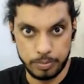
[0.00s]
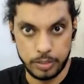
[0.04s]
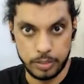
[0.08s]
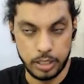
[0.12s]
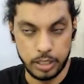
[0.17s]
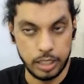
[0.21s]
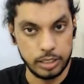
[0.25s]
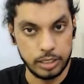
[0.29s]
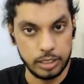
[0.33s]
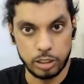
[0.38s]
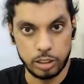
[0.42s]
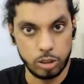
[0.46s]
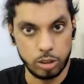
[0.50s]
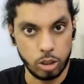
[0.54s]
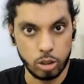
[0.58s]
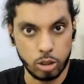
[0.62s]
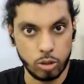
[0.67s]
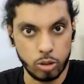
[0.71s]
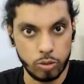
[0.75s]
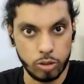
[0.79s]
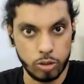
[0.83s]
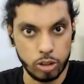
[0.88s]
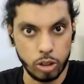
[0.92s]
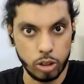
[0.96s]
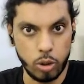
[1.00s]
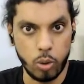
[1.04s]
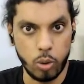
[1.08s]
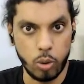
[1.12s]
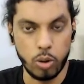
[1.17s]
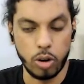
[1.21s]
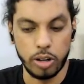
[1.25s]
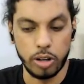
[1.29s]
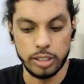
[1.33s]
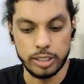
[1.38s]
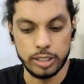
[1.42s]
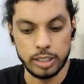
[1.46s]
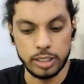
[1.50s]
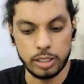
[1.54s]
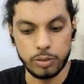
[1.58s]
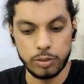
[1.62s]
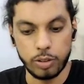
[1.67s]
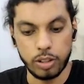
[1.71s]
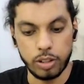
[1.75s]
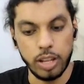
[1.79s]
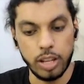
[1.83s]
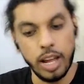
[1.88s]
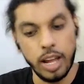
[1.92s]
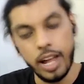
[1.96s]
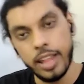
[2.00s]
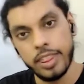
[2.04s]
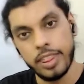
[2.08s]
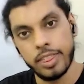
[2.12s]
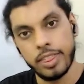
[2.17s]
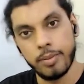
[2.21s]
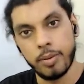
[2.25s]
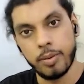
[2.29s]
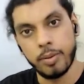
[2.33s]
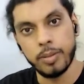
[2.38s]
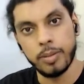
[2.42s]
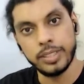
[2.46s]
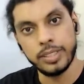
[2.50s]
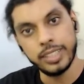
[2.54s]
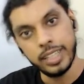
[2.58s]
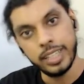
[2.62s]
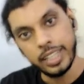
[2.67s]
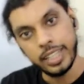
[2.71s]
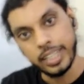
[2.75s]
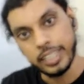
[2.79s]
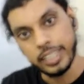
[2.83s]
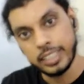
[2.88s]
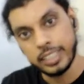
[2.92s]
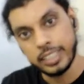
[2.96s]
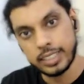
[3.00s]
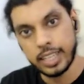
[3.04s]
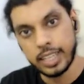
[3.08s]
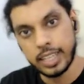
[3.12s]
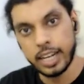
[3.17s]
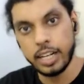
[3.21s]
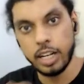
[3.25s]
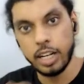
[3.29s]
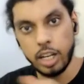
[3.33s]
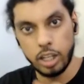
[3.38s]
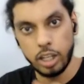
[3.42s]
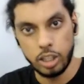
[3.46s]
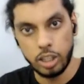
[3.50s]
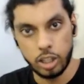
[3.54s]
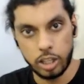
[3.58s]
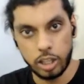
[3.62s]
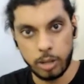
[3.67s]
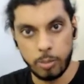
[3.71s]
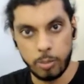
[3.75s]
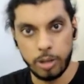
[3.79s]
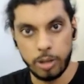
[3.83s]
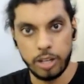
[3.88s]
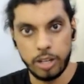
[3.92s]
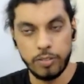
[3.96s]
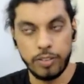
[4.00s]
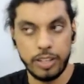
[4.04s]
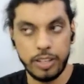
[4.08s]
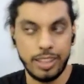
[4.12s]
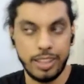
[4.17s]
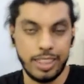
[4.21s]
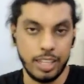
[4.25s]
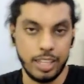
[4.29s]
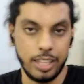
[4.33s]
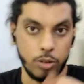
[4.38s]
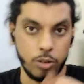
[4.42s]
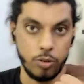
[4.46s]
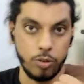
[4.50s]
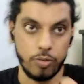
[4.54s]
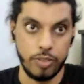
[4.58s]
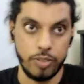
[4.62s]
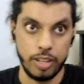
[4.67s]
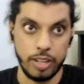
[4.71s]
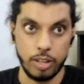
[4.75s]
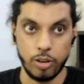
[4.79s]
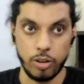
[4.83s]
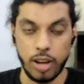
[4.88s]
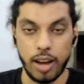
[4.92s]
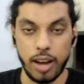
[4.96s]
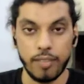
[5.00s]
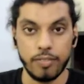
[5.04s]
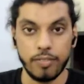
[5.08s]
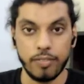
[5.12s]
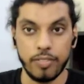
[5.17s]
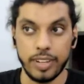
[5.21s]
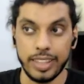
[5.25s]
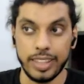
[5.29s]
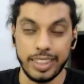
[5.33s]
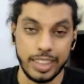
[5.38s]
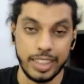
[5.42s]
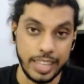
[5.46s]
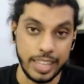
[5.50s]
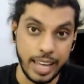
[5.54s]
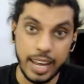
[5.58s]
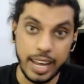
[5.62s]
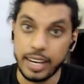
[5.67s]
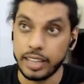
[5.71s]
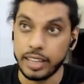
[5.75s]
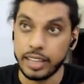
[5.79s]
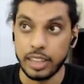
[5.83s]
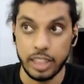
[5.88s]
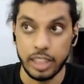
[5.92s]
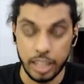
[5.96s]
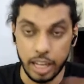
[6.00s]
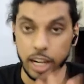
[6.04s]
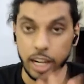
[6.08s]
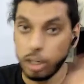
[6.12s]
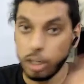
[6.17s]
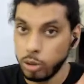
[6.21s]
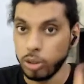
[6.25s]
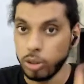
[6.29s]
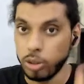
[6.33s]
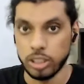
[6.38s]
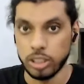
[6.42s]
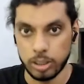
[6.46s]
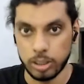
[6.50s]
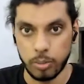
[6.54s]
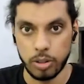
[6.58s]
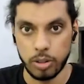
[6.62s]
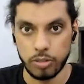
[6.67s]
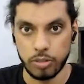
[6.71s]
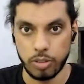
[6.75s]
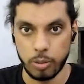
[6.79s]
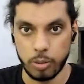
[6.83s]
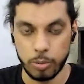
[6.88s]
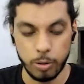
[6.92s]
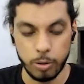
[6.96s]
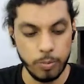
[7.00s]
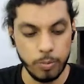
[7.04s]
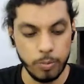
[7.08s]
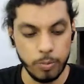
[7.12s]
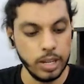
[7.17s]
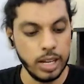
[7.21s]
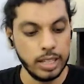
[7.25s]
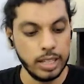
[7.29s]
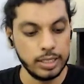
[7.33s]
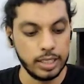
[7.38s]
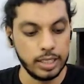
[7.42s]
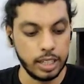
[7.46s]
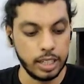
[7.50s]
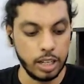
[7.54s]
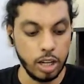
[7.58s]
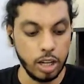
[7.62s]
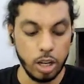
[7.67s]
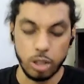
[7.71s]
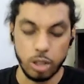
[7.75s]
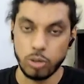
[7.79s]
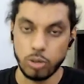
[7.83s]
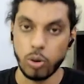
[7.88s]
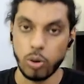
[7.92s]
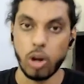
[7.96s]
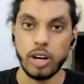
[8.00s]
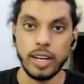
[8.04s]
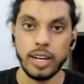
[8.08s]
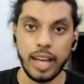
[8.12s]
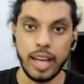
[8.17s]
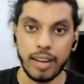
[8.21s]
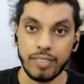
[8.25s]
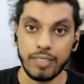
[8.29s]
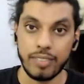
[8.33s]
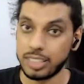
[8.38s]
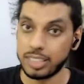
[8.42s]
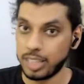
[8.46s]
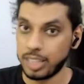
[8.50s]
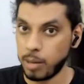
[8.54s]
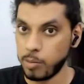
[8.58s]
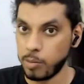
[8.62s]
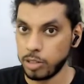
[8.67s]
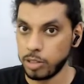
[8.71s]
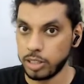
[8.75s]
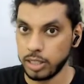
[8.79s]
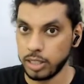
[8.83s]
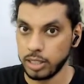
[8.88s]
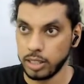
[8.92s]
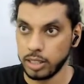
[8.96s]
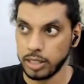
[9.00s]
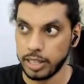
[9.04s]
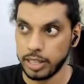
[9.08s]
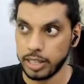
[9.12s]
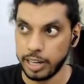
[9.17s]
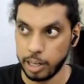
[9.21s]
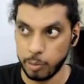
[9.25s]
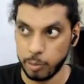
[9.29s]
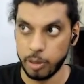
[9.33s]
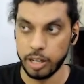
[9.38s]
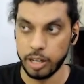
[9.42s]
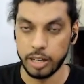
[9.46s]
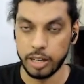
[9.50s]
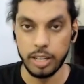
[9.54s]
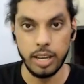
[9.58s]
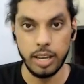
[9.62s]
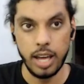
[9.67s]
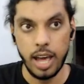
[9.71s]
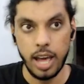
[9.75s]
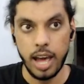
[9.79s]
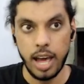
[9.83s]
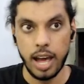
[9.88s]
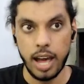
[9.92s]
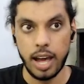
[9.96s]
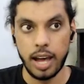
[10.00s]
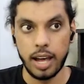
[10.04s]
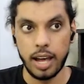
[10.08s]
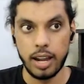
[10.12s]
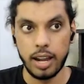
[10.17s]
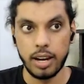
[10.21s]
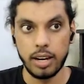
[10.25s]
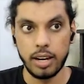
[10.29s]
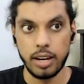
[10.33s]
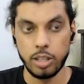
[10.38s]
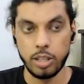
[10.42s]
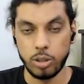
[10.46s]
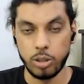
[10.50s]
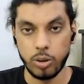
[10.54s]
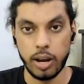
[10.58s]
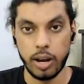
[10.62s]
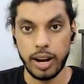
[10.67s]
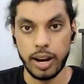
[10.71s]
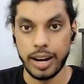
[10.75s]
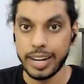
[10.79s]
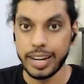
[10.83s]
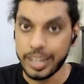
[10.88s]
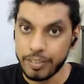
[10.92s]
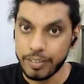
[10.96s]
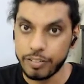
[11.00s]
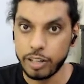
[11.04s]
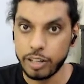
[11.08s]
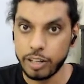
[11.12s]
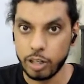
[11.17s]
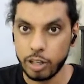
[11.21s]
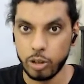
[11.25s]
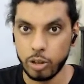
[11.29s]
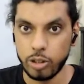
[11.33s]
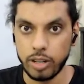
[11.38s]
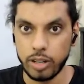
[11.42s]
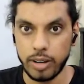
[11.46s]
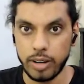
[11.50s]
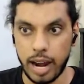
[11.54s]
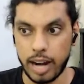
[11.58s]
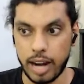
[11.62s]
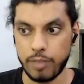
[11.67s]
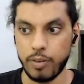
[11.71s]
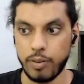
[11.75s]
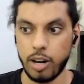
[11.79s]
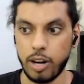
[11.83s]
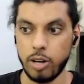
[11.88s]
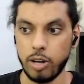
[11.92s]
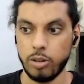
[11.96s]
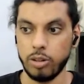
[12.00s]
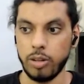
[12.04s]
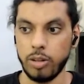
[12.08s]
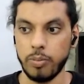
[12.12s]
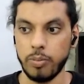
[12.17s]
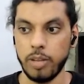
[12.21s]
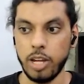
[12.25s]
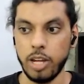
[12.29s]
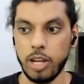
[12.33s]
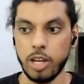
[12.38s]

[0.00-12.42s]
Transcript: This is not for the cold audience. This is for the members inside your community, where they are there to learn something from you. Second, you already have established the credibility, and you are definitely going to add value to them.